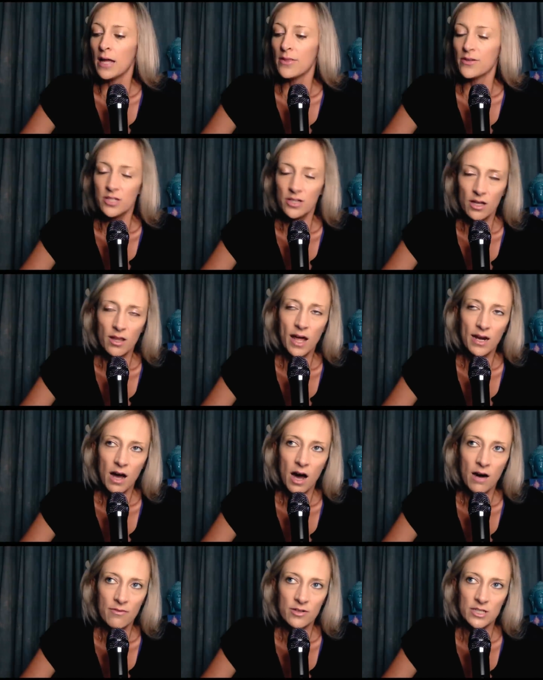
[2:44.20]
there's a lot of
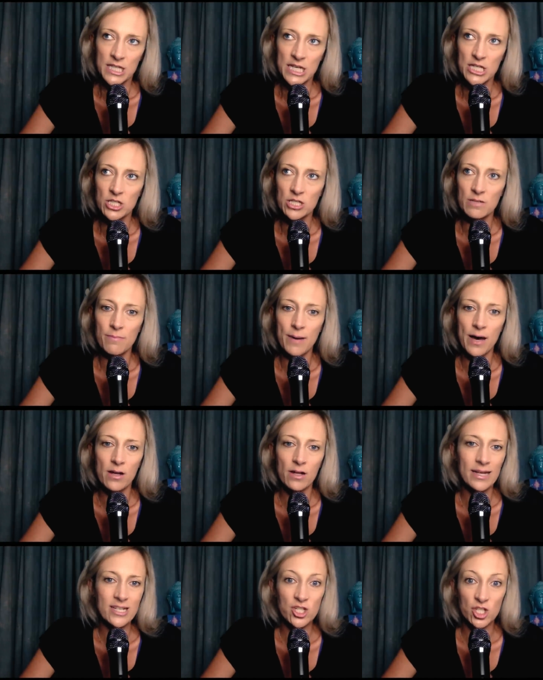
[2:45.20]
conversation about
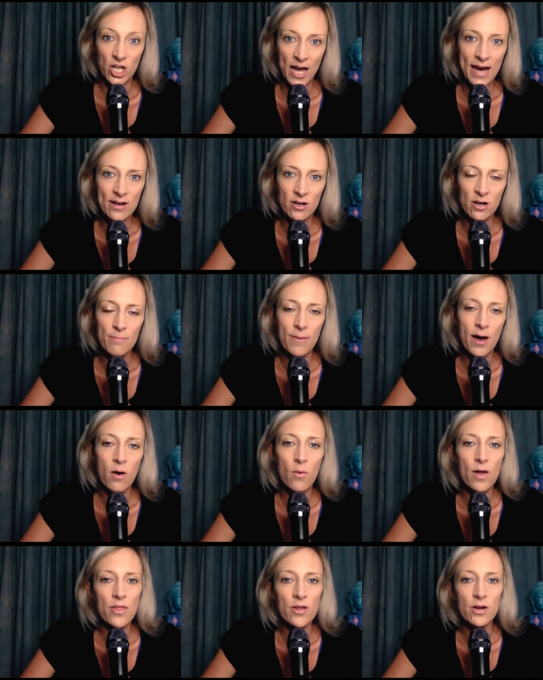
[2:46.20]
a lot of chatter
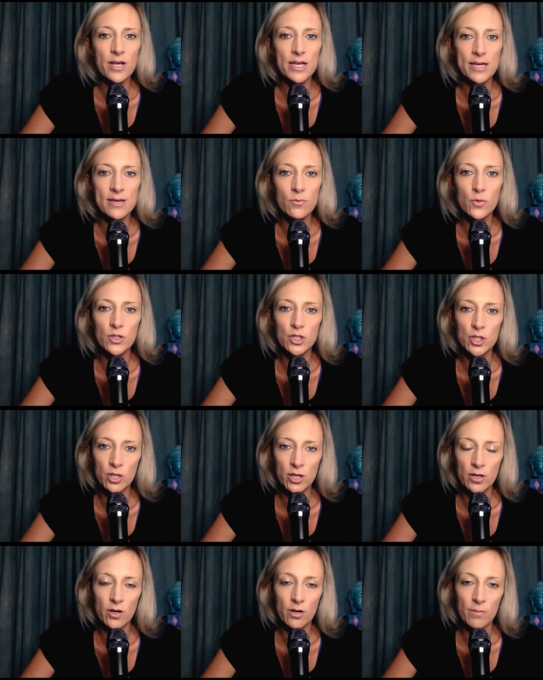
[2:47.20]
about whether he was
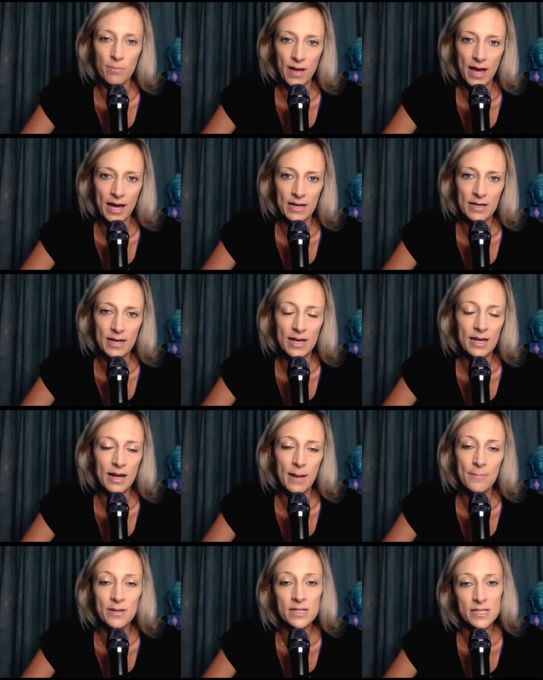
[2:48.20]
good or bad. And
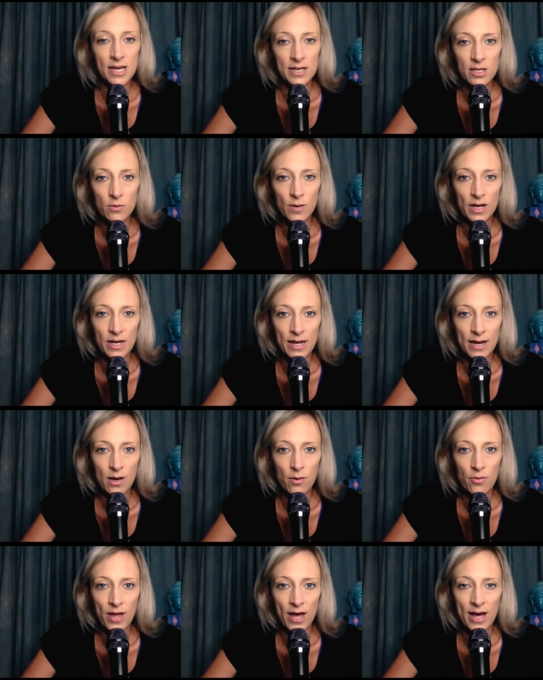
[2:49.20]
I'm going to tell you right
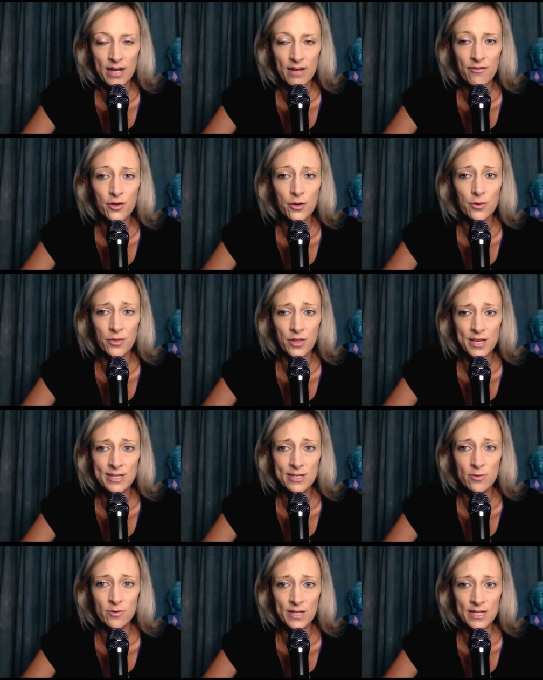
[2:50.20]
now that if you
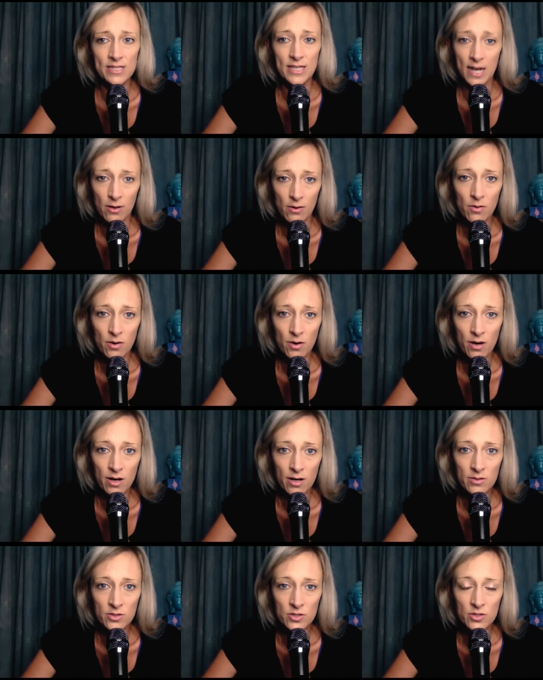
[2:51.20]
think you need tarot
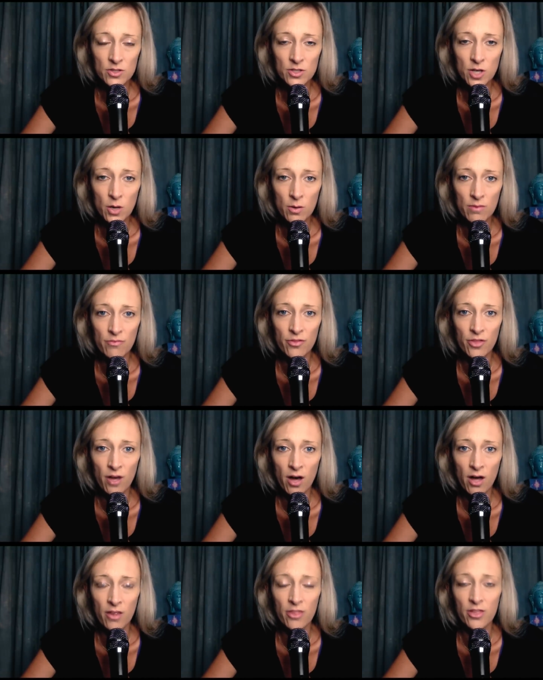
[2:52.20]
cards to know if
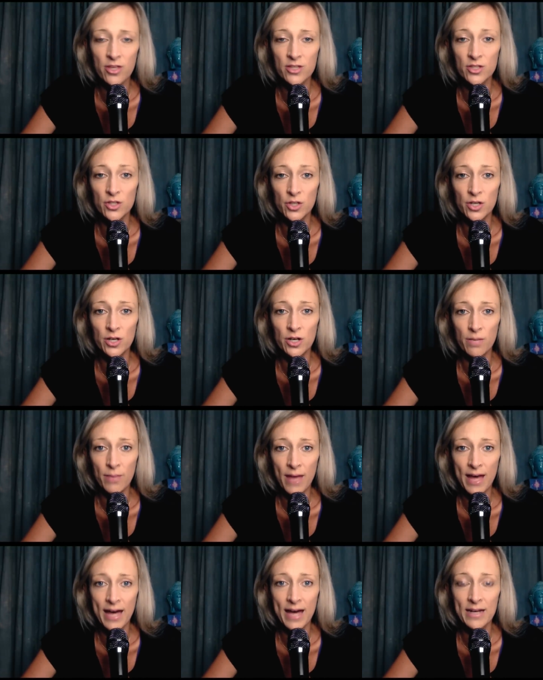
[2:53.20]
Thoth is good or
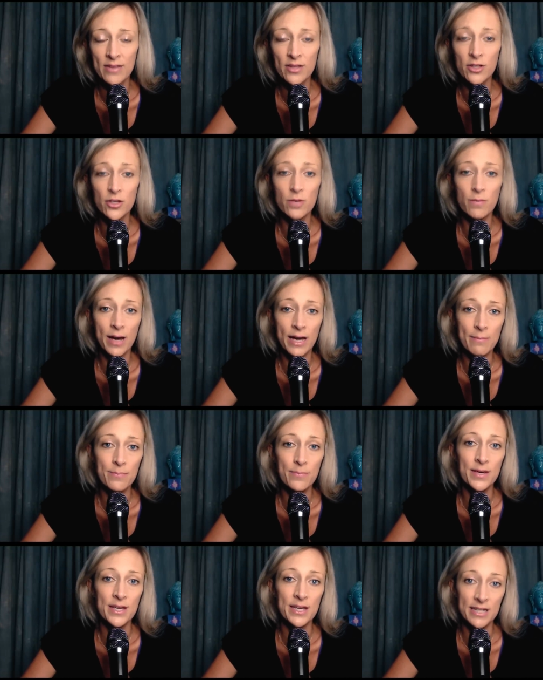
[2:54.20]
bad, then you
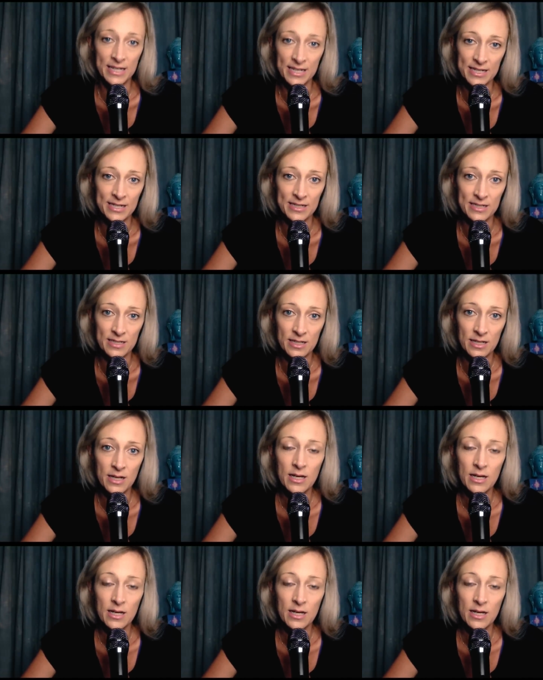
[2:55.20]
might be an idiot.